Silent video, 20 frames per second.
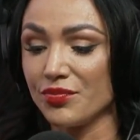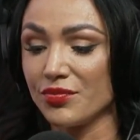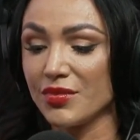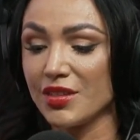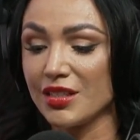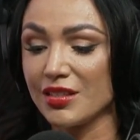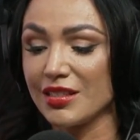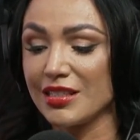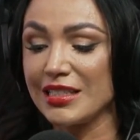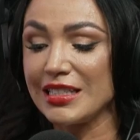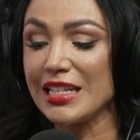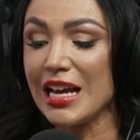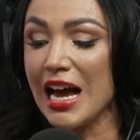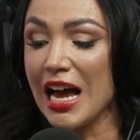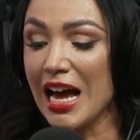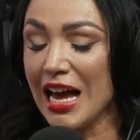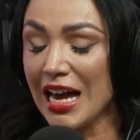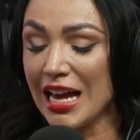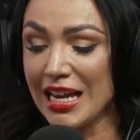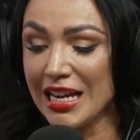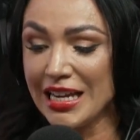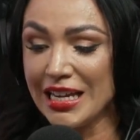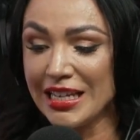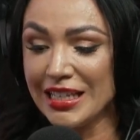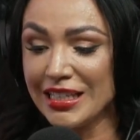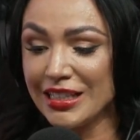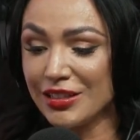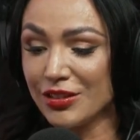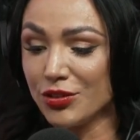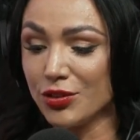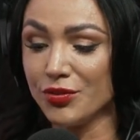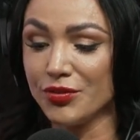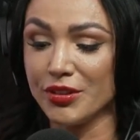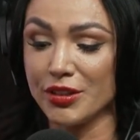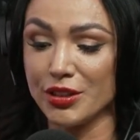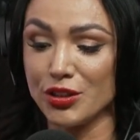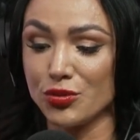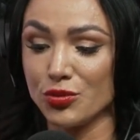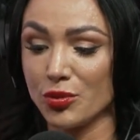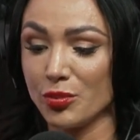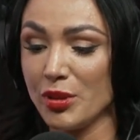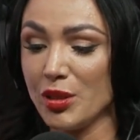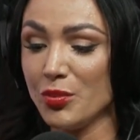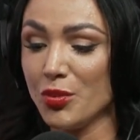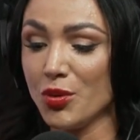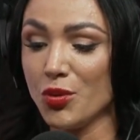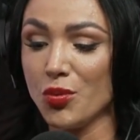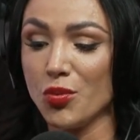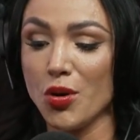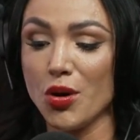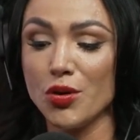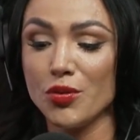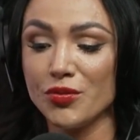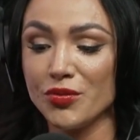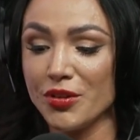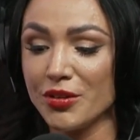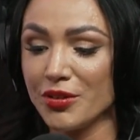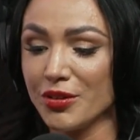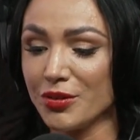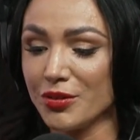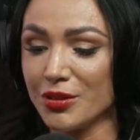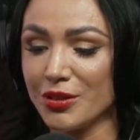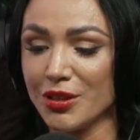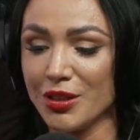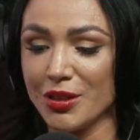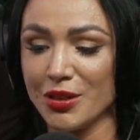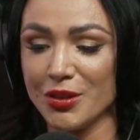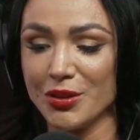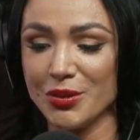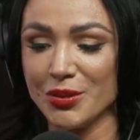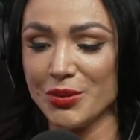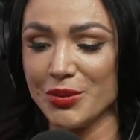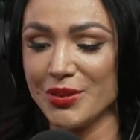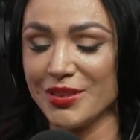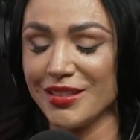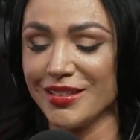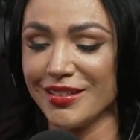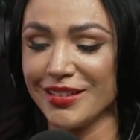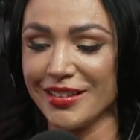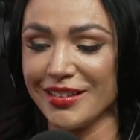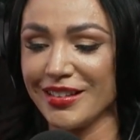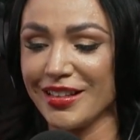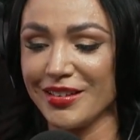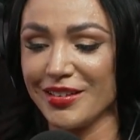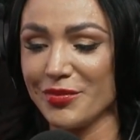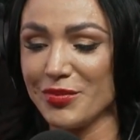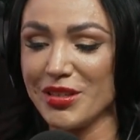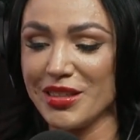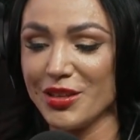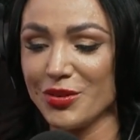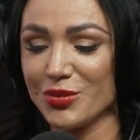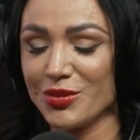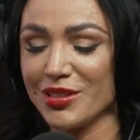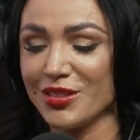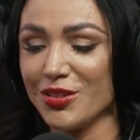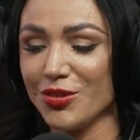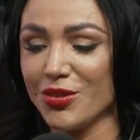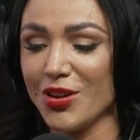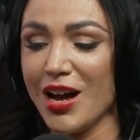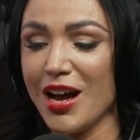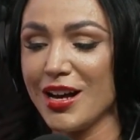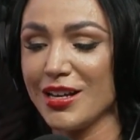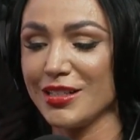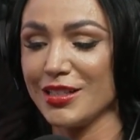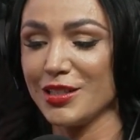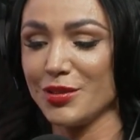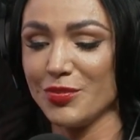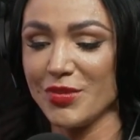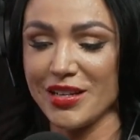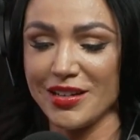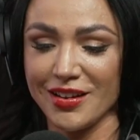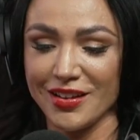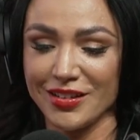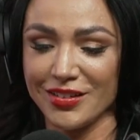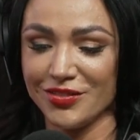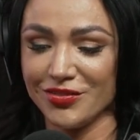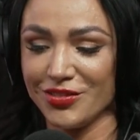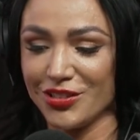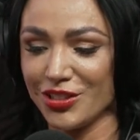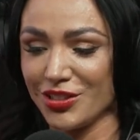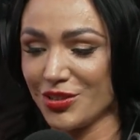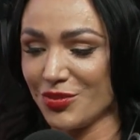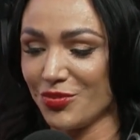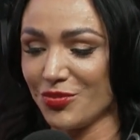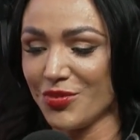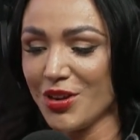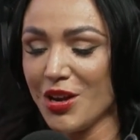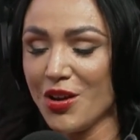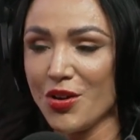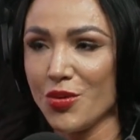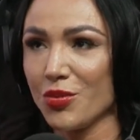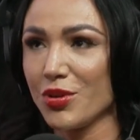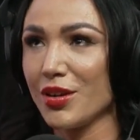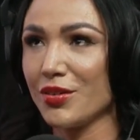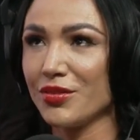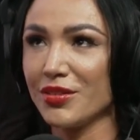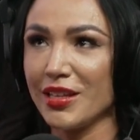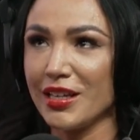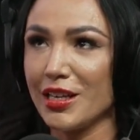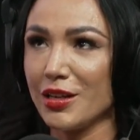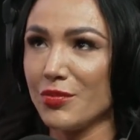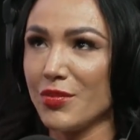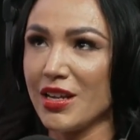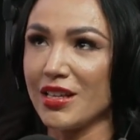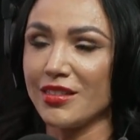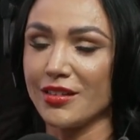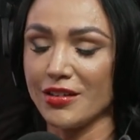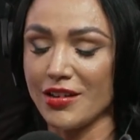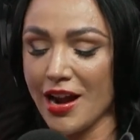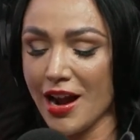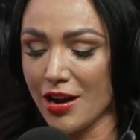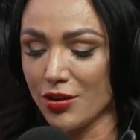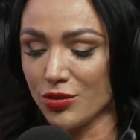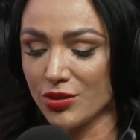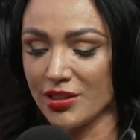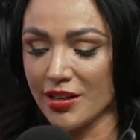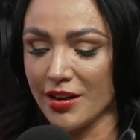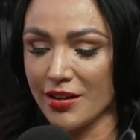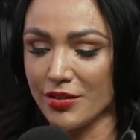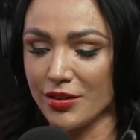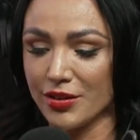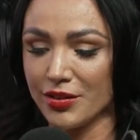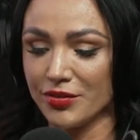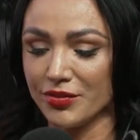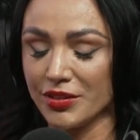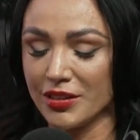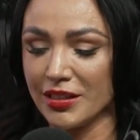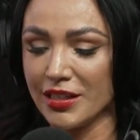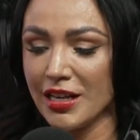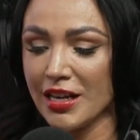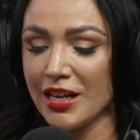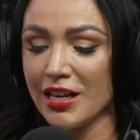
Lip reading: this tiny little village where people wove their own clothes. And there was little huts made out of just whatever they could make their house out of. And